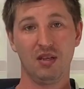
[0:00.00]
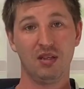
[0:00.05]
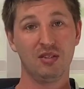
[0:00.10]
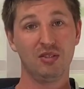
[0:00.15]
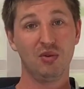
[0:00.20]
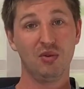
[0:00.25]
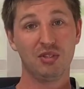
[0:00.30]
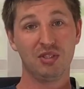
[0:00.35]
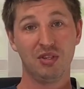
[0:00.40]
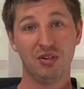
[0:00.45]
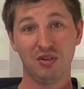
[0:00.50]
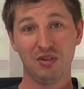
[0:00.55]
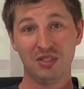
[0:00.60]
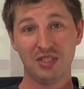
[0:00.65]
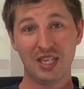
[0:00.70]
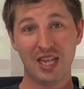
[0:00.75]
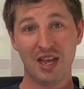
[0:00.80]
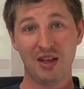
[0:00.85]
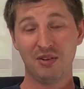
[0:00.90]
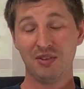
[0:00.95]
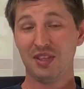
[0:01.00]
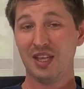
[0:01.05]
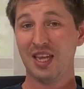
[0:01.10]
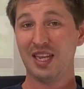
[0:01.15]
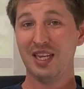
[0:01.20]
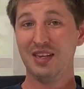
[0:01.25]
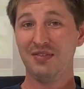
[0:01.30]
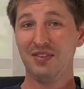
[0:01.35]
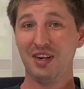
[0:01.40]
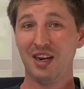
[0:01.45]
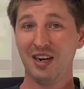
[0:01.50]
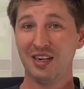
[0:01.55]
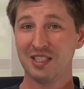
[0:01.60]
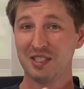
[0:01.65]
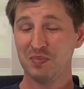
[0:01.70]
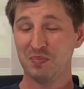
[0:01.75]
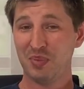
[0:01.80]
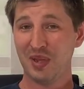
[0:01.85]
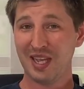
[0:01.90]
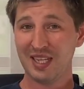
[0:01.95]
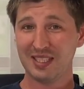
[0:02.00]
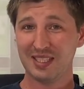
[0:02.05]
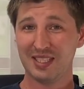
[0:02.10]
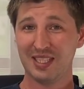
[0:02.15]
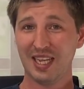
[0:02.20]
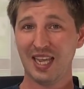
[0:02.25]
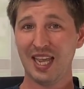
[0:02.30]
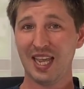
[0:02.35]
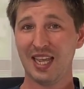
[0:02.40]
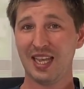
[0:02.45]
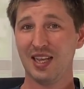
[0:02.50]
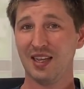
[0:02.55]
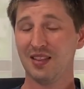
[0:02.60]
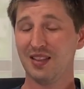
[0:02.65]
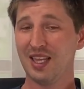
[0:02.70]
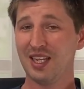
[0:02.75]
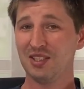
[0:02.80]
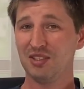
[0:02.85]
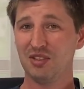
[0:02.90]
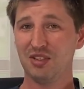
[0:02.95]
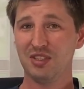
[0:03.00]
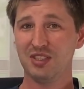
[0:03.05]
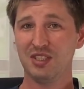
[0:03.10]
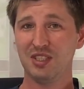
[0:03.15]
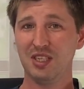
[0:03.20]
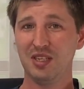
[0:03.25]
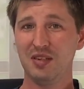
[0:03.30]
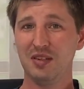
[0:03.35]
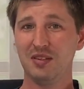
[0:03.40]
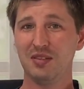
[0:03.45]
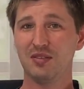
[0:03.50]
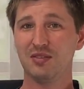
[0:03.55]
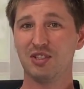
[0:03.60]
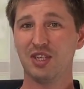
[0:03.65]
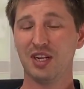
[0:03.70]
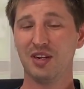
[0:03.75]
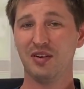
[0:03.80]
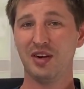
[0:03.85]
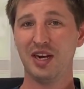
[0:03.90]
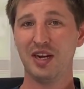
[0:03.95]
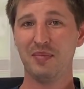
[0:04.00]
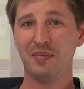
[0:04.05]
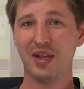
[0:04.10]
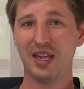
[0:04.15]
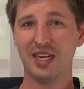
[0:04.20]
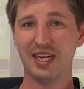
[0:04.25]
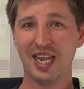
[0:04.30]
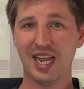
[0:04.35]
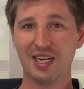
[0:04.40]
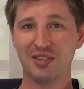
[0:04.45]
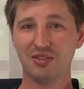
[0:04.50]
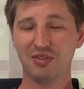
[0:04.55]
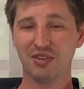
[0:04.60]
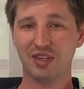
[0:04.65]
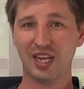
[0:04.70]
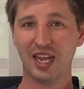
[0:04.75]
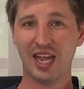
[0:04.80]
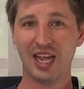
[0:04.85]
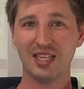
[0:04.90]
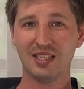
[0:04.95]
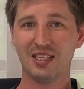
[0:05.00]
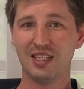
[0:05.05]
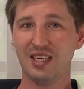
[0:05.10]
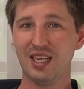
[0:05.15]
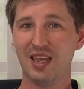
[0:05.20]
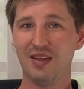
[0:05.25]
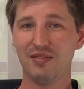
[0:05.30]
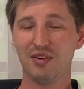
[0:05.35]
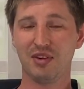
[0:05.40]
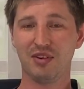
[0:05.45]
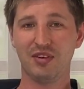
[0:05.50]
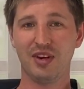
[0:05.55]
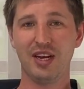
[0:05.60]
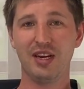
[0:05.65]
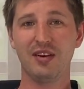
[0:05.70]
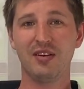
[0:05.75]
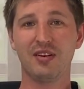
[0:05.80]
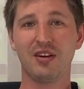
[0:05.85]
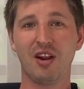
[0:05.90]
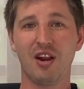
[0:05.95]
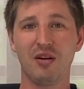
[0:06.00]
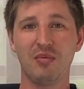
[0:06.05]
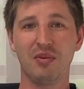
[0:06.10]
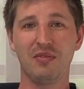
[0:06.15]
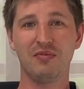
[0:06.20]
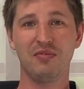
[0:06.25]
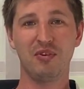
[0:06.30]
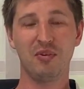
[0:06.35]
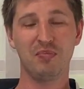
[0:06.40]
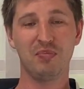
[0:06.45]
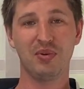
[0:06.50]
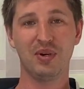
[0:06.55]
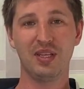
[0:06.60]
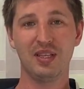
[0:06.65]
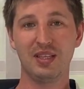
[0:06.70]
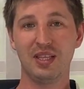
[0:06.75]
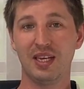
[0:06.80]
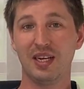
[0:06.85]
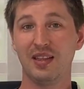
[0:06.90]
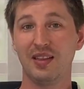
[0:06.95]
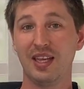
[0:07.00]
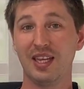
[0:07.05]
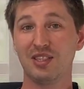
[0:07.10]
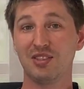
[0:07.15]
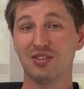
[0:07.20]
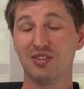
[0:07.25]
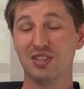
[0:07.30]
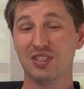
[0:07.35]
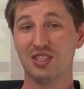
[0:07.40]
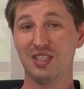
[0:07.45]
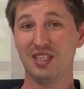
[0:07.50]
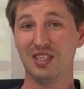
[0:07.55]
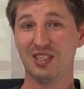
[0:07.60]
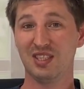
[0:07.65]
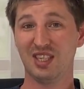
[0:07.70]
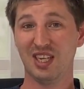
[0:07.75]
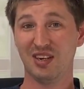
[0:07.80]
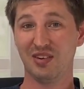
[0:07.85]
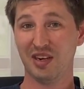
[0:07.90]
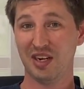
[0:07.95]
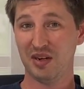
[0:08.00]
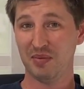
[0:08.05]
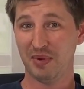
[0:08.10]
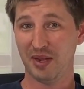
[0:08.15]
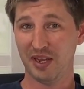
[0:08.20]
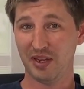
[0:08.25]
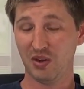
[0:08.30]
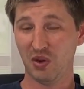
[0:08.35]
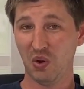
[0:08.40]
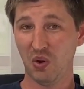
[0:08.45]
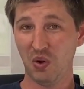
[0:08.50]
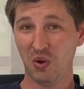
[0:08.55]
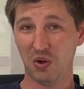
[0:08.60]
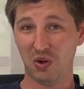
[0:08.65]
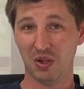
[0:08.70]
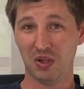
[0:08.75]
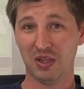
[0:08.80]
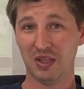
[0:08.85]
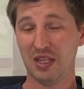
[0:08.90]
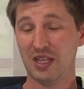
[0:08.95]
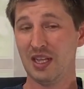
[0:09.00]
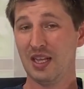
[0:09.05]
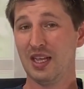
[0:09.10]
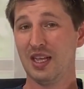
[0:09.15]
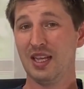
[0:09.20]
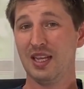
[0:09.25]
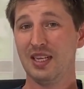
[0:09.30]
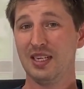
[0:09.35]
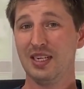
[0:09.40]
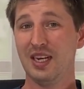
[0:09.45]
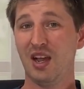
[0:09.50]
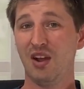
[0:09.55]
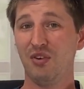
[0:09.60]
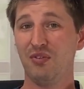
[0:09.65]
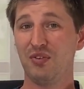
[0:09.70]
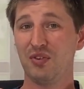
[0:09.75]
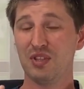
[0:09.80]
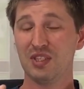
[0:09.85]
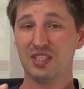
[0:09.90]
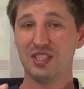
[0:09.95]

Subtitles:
So it turns out that even on its best day, electricity generated by natural gas can have a greater carbon footprint than electricity generated by coal. Now, for the